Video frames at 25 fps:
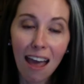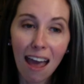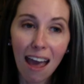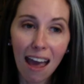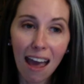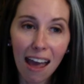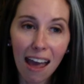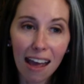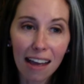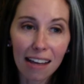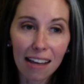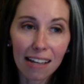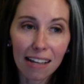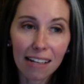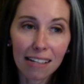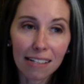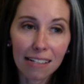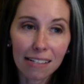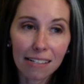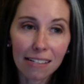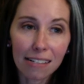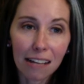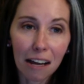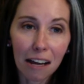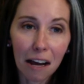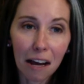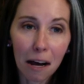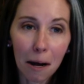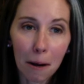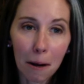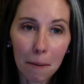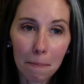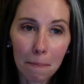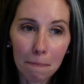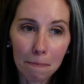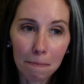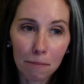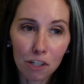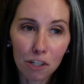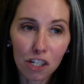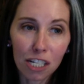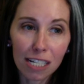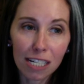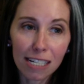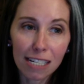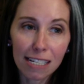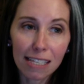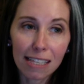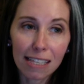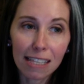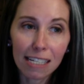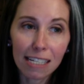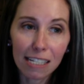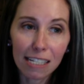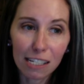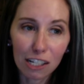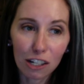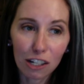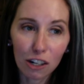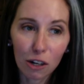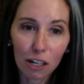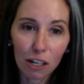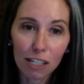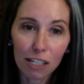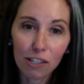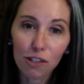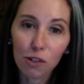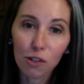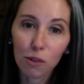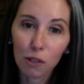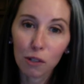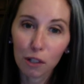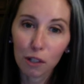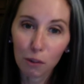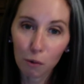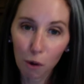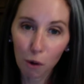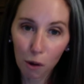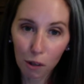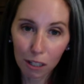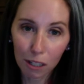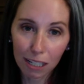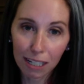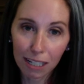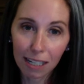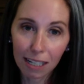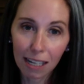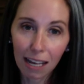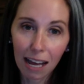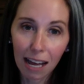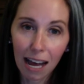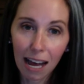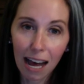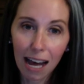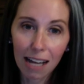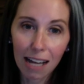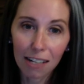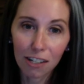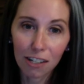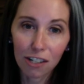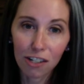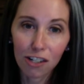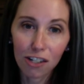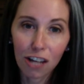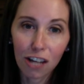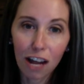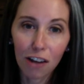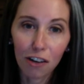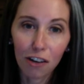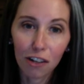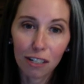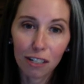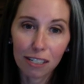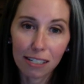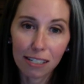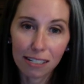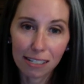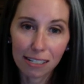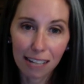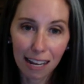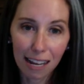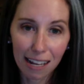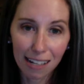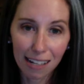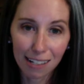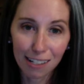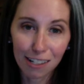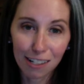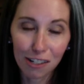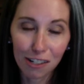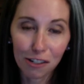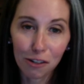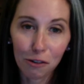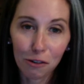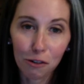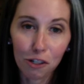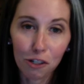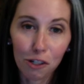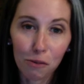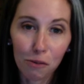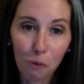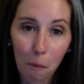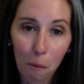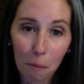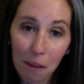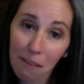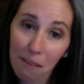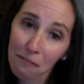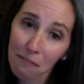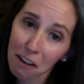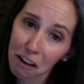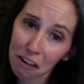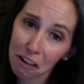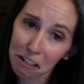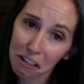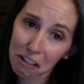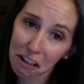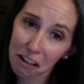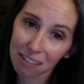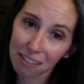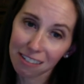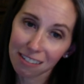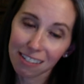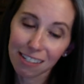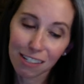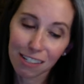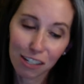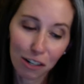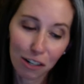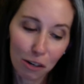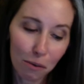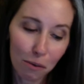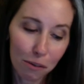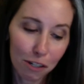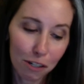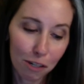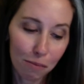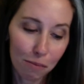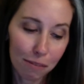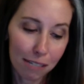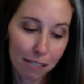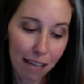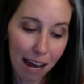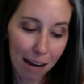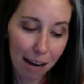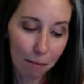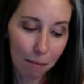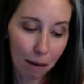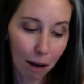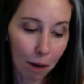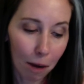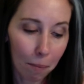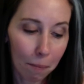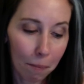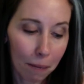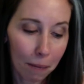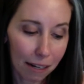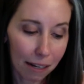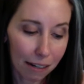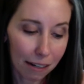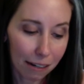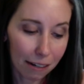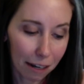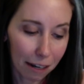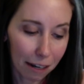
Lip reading: And she this year is dual enrolling at Chattanooga State. So she won't be at Veritas this year, which I'm sad about, but